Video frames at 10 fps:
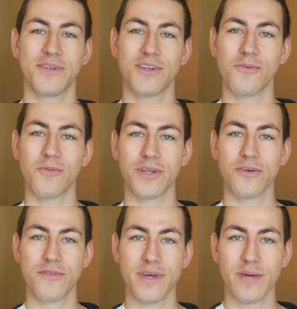know what you
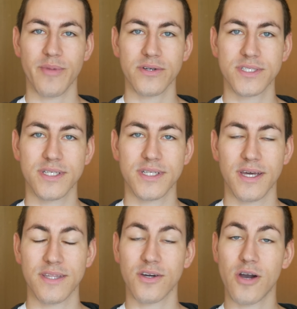think about it
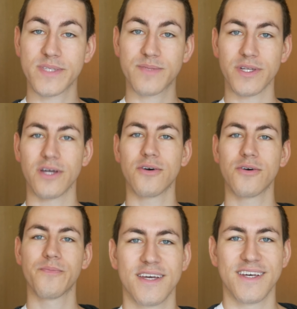in the comments below.